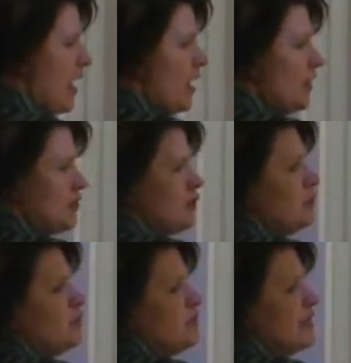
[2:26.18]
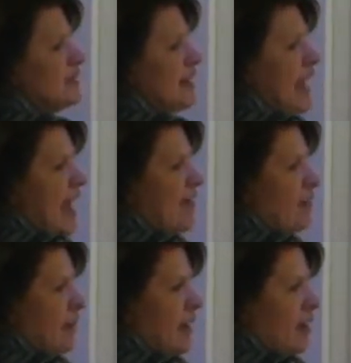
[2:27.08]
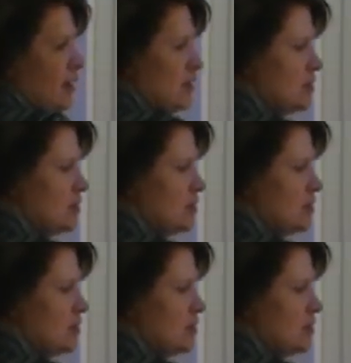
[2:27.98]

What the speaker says: The 2 doesn't have a pair,